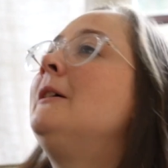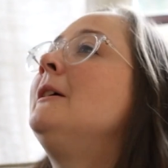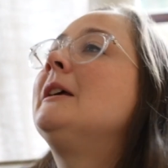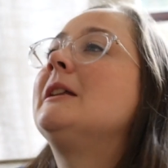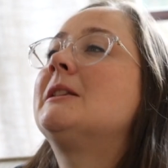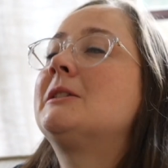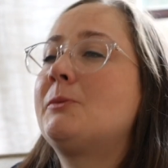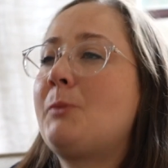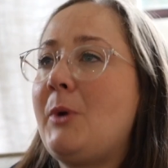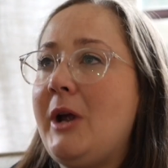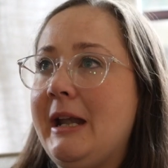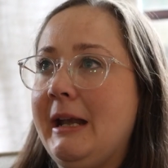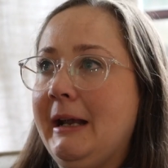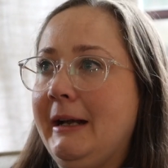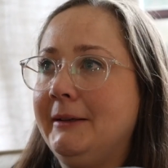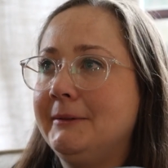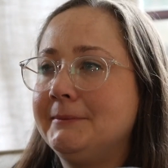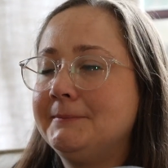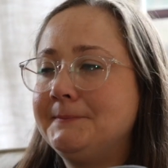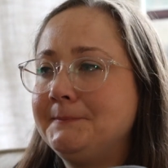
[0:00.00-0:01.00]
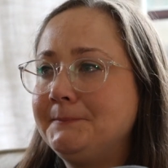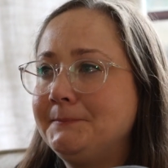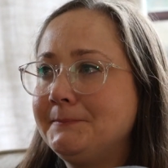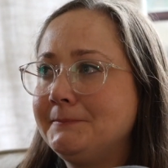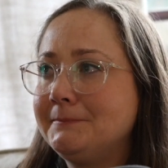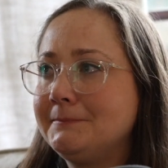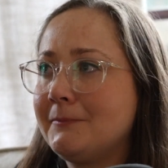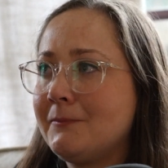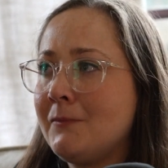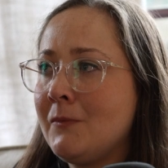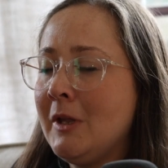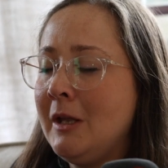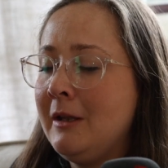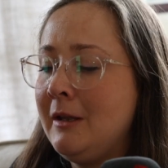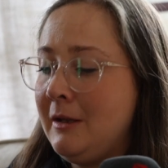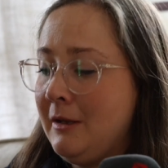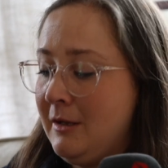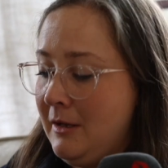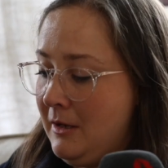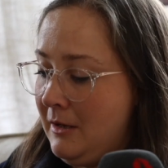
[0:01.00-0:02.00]
It's spreading.
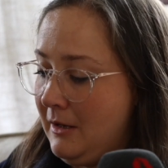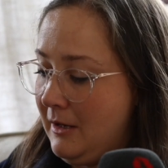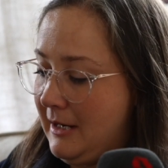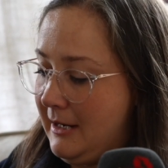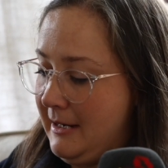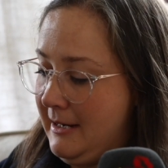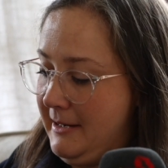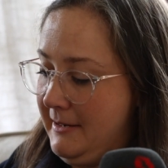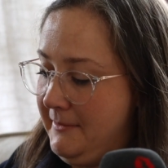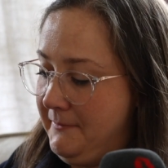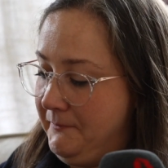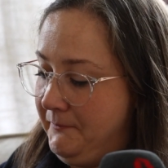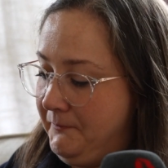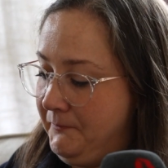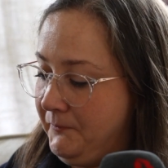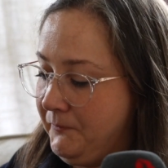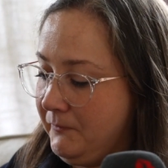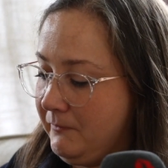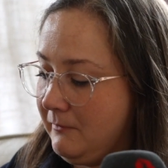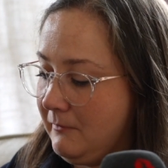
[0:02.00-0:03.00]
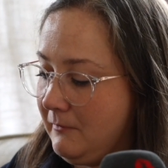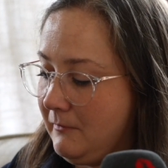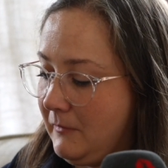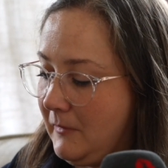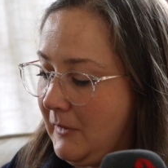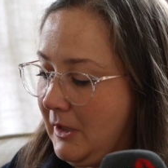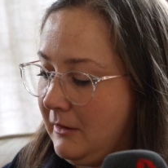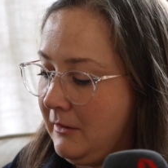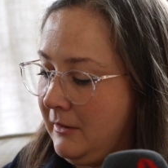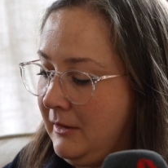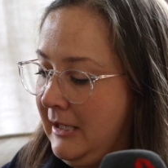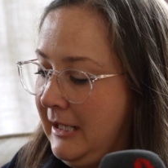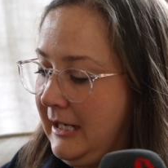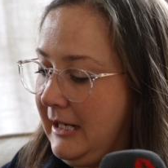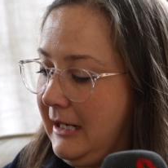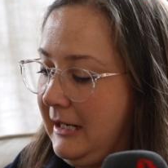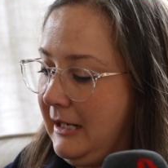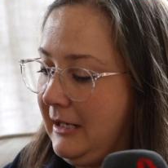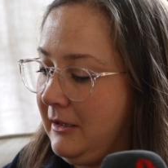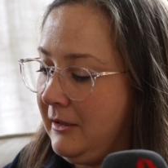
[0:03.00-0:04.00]

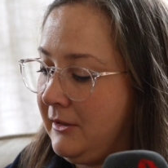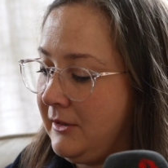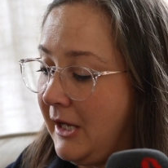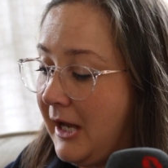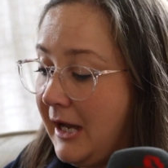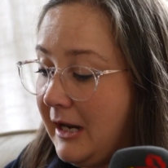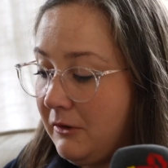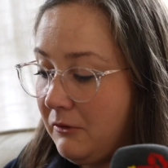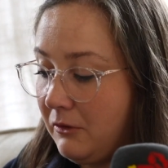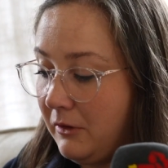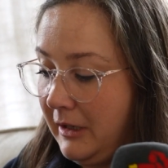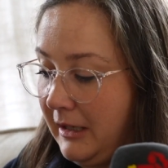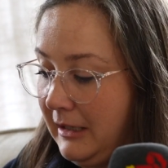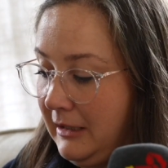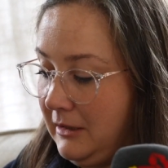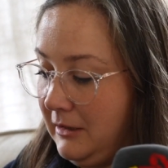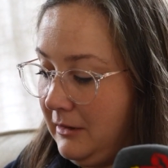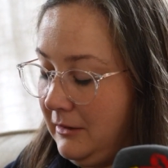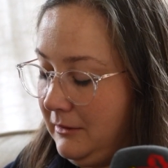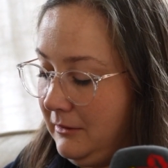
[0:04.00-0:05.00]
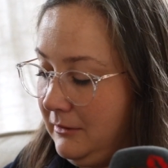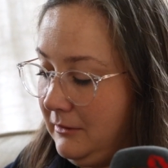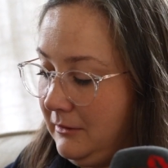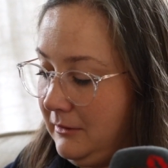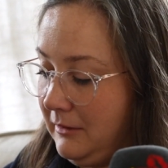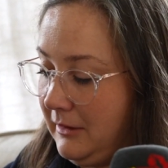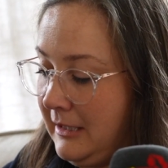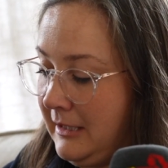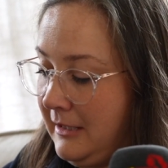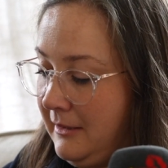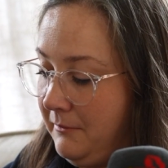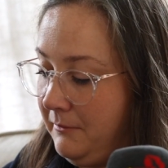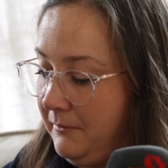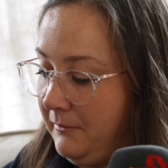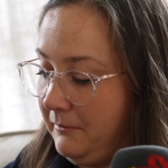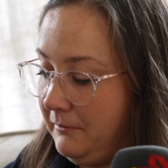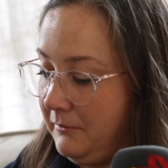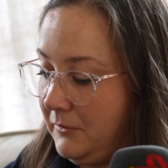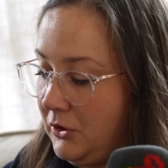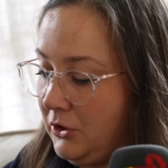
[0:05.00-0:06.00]
The thyroid
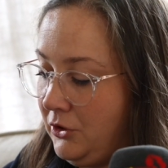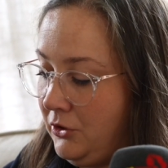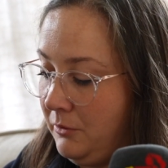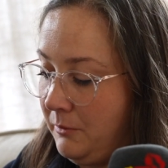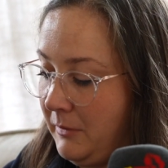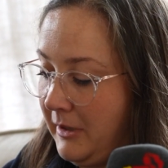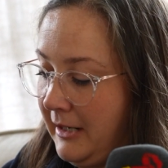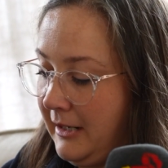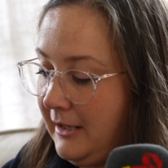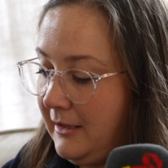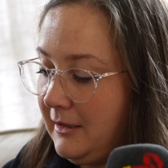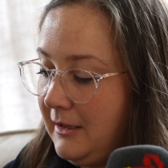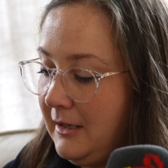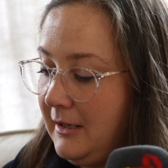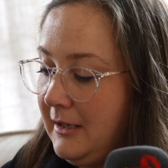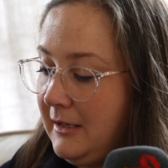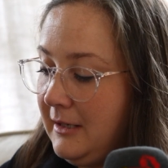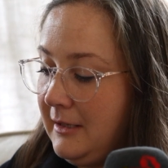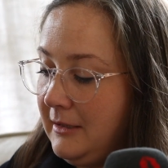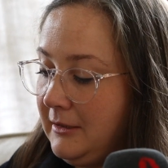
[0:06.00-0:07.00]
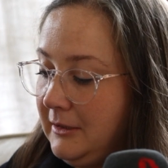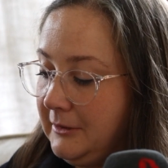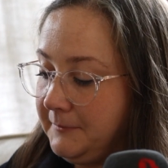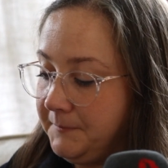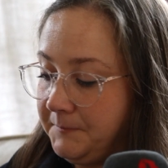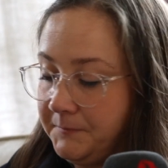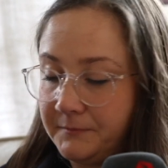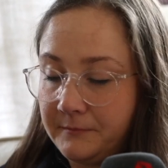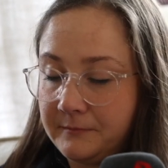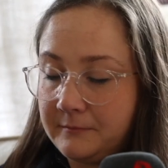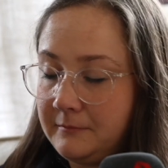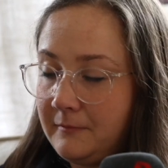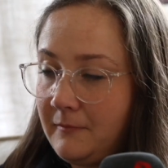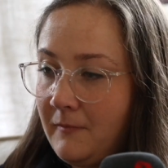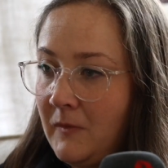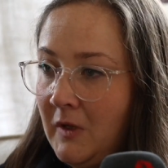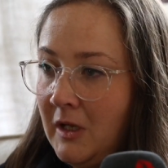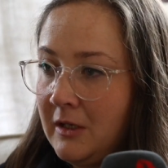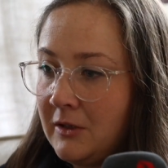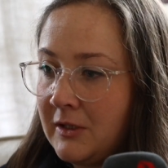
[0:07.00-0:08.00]
tumor,
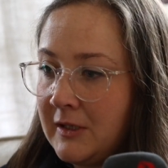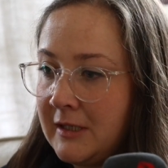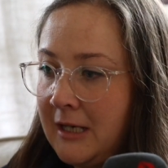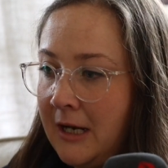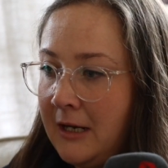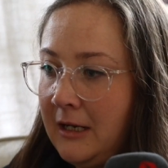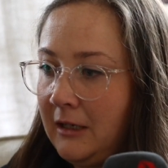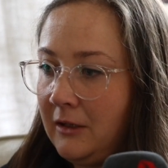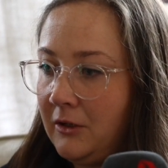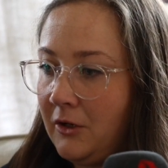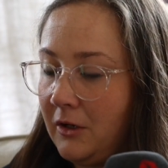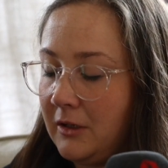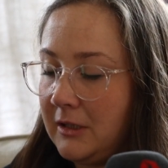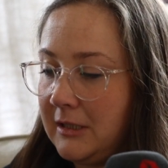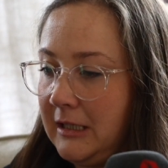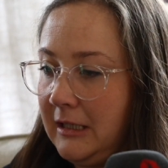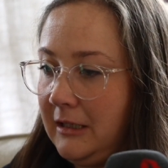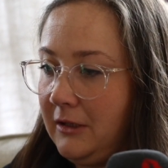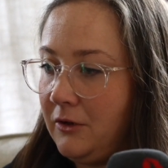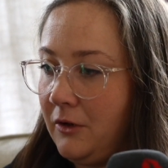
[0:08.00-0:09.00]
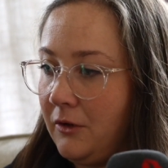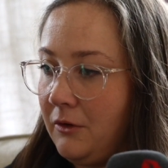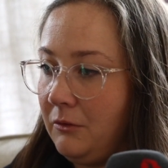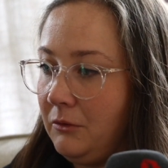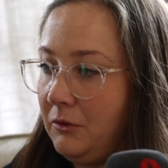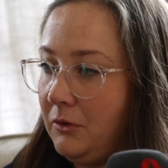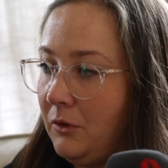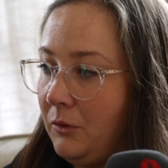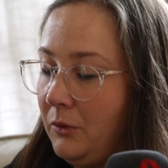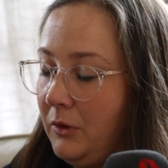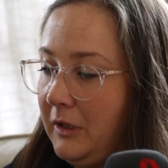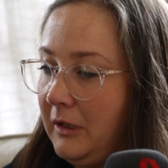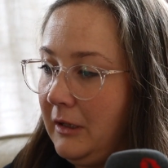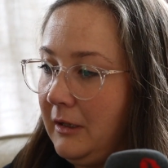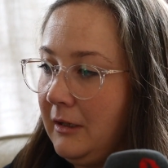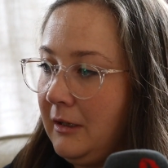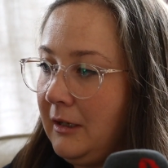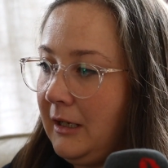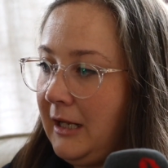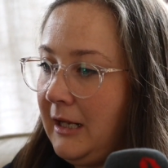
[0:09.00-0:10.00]
stunning Dr. Donald
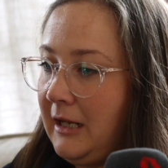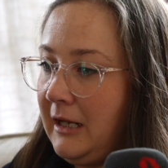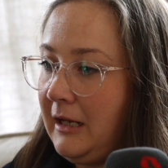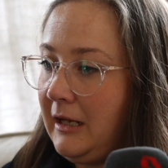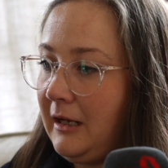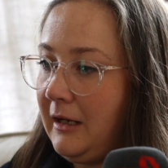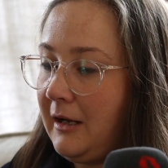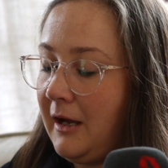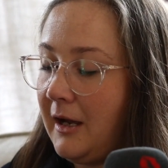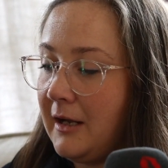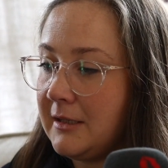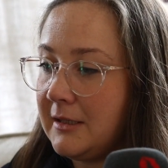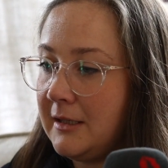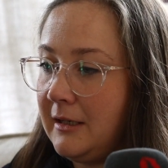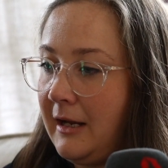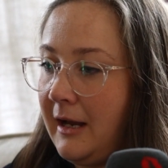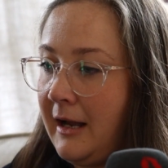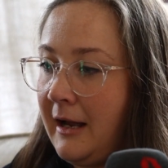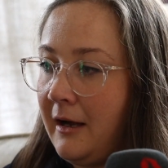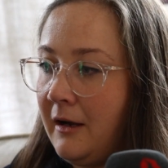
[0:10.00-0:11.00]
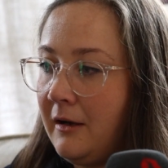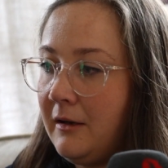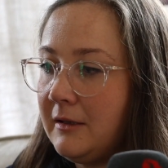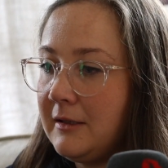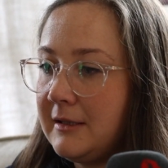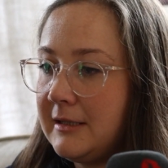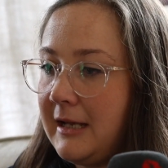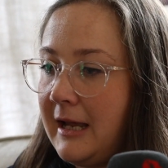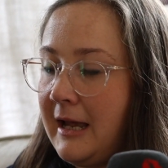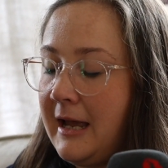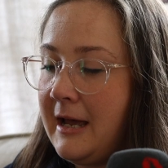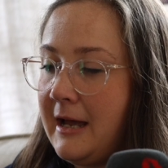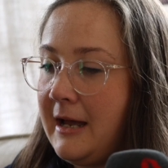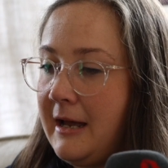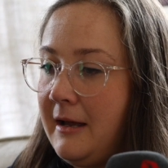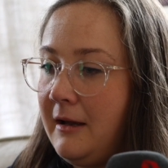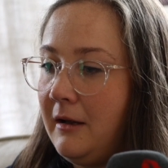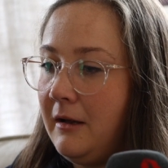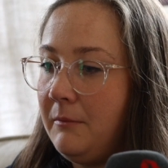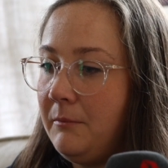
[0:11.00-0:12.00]
Gordon, he cut it out,
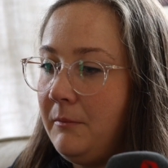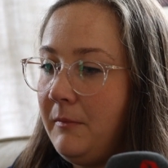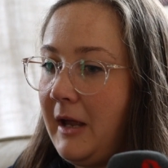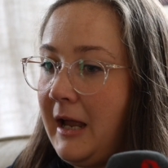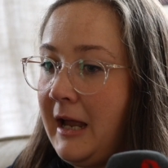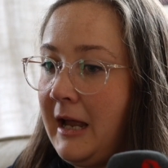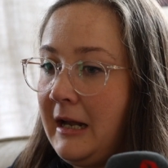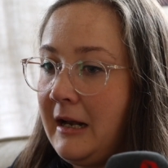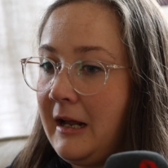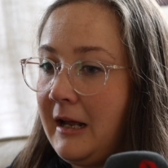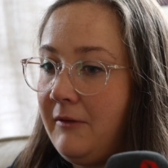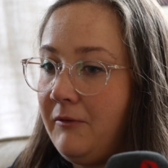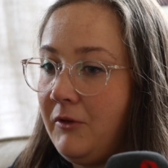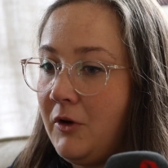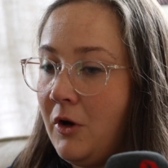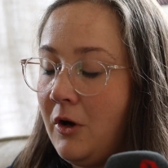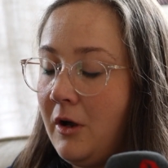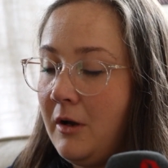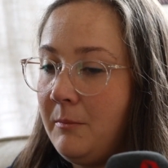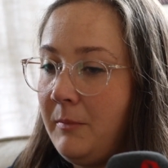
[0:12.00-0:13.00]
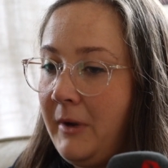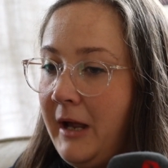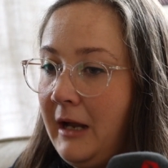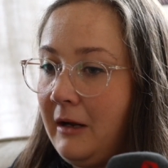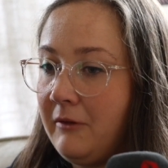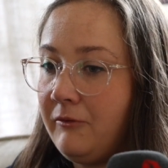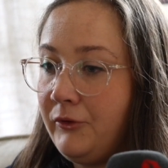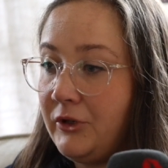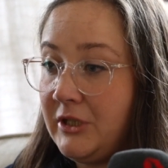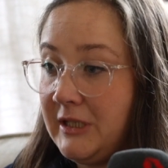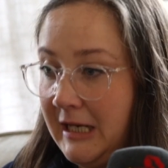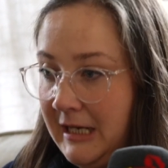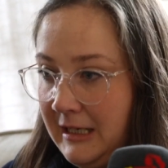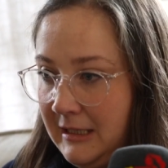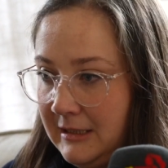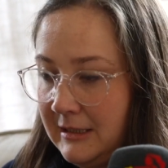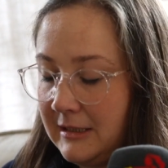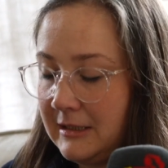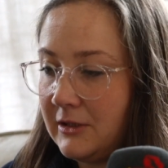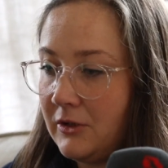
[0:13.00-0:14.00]
and I've gone back for
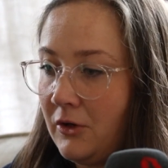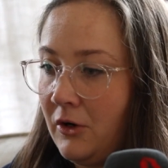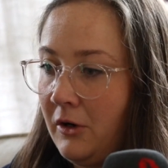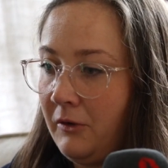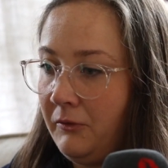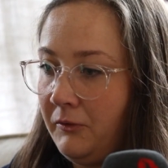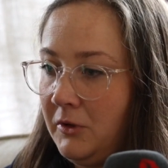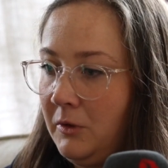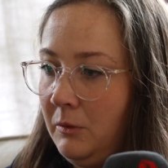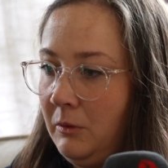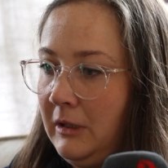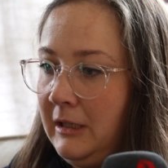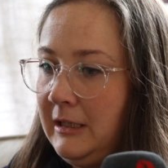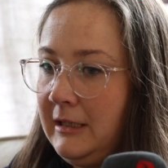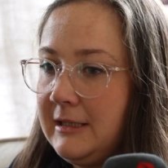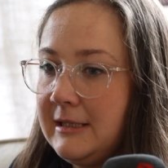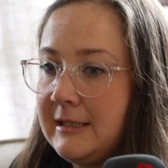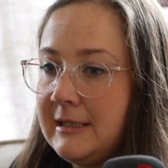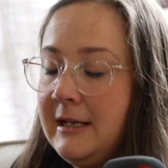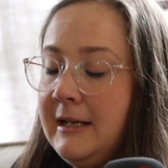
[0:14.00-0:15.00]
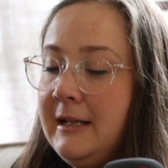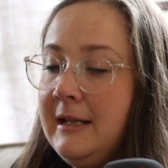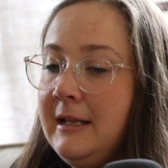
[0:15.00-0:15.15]
tests afterwards.